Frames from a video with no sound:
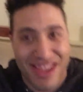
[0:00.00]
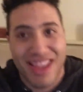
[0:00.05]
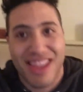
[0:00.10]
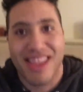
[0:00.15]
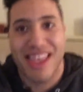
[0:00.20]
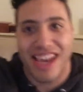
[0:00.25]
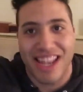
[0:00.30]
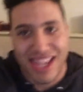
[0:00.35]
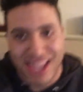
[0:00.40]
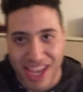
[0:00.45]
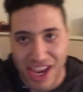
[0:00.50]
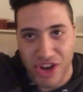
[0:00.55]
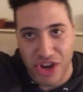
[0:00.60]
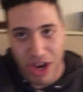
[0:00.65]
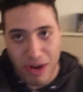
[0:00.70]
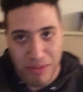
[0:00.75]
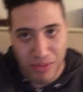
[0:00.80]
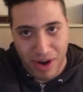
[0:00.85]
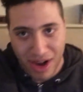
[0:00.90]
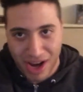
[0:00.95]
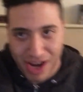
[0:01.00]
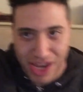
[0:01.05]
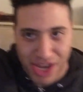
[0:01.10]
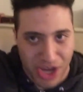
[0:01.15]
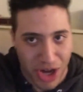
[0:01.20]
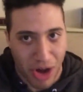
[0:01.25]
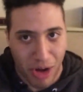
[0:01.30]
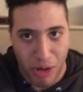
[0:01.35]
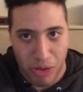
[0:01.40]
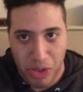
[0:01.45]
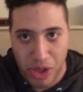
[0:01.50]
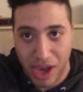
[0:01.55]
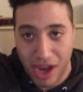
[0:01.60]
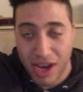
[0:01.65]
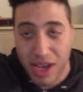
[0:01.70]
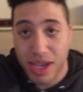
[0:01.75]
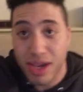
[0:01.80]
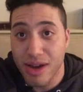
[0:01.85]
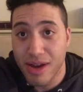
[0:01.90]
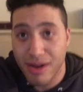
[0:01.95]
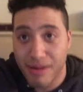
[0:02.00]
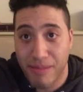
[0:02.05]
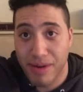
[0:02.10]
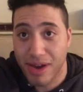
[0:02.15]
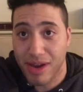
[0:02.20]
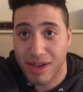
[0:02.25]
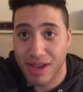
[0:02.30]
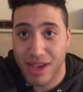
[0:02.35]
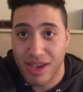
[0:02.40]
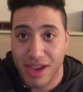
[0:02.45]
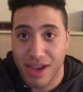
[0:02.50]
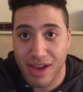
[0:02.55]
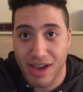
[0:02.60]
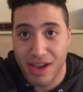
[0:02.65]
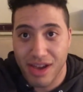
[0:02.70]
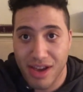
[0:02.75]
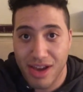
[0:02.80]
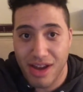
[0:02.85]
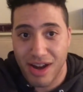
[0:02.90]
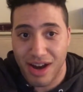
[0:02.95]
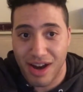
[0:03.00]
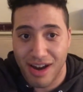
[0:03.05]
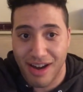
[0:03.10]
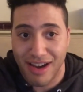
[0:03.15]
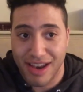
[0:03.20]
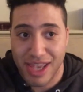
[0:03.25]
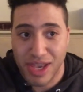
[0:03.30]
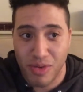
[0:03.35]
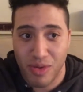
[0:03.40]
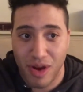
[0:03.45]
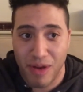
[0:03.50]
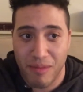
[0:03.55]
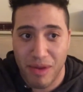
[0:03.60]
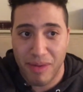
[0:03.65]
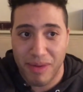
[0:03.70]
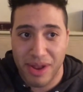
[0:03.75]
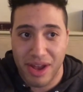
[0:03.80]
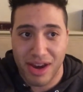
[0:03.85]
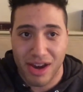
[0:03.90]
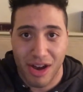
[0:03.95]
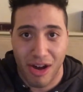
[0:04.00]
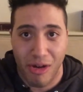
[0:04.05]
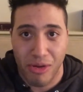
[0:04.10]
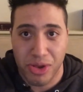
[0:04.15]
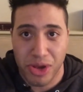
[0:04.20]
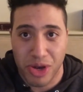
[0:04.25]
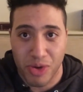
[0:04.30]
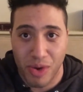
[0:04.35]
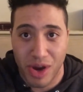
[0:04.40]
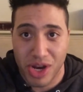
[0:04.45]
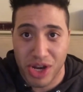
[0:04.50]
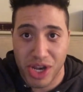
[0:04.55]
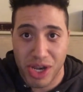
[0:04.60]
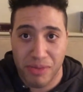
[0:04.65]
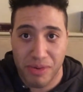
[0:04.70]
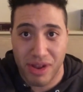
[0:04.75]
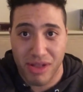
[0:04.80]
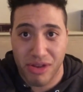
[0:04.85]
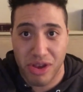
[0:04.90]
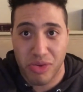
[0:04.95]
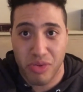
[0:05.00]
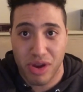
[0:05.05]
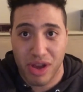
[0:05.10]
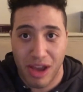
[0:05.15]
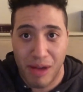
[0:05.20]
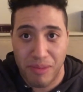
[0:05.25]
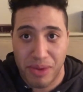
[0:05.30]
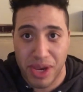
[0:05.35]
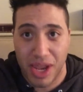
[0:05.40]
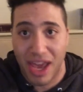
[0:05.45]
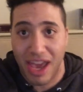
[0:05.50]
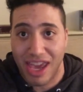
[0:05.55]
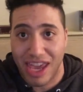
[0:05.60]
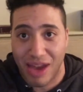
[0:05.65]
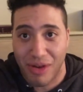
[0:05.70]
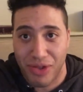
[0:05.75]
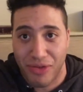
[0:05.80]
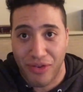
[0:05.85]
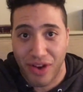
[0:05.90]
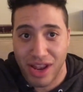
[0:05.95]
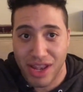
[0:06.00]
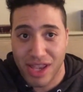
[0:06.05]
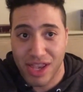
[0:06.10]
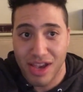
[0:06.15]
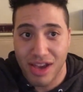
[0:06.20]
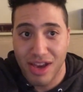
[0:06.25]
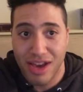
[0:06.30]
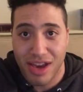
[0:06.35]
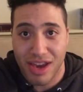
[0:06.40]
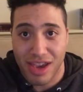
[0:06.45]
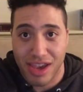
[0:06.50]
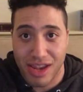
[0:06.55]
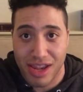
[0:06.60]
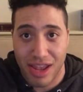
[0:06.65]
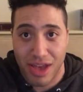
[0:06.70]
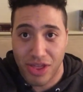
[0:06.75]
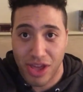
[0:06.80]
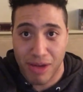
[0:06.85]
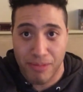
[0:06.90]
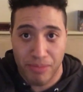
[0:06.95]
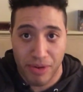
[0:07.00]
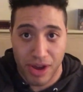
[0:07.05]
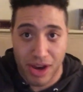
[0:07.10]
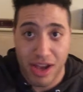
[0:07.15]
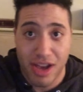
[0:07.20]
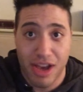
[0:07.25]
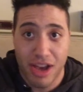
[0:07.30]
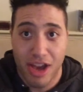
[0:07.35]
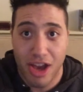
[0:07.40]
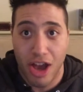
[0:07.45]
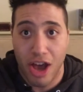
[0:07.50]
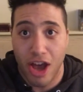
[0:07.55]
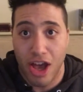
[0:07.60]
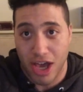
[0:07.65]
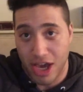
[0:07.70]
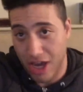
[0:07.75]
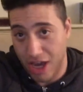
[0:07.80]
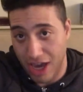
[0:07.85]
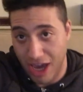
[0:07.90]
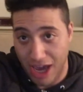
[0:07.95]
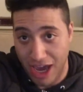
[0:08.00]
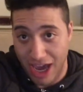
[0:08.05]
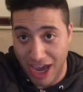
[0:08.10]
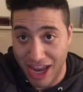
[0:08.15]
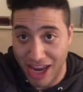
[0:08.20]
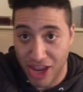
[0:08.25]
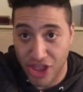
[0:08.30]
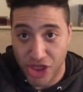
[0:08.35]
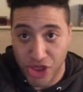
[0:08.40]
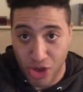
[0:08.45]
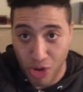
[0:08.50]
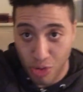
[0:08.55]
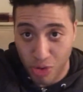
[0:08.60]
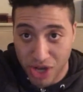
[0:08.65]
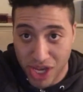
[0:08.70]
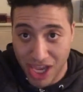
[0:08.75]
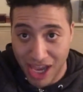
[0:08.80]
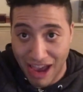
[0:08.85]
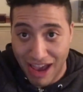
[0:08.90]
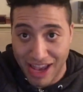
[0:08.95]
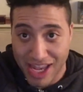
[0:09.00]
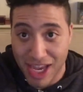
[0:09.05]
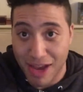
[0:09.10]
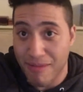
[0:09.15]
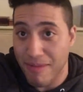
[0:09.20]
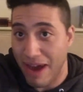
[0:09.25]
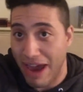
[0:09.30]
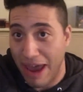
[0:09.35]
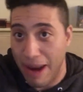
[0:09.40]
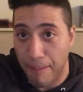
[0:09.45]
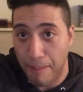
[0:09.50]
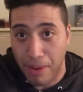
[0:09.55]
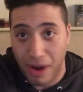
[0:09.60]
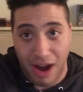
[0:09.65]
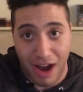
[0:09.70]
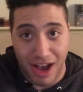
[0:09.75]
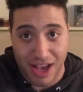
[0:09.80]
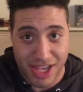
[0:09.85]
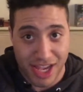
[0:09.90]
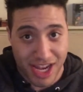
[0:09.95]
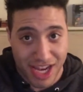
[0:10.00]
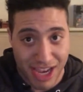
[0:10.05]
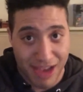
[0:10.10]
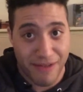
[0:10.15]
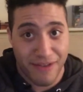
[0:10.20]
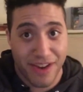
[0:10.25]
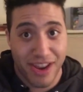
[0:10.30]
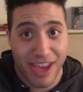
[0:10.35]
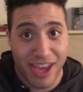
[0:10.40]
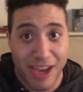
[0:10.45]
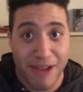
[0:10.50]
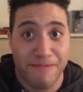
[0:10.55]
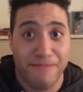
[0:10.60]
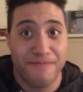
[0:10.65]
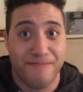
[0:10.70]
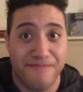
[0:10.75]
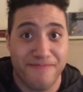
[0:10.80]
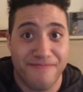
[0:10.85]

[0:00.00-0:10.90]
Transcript: that CJ brings to all things, because I swear, maybe not in all situations, but at least when it comes to hanging out with friends, he is nothing but enthusiasm and positivity.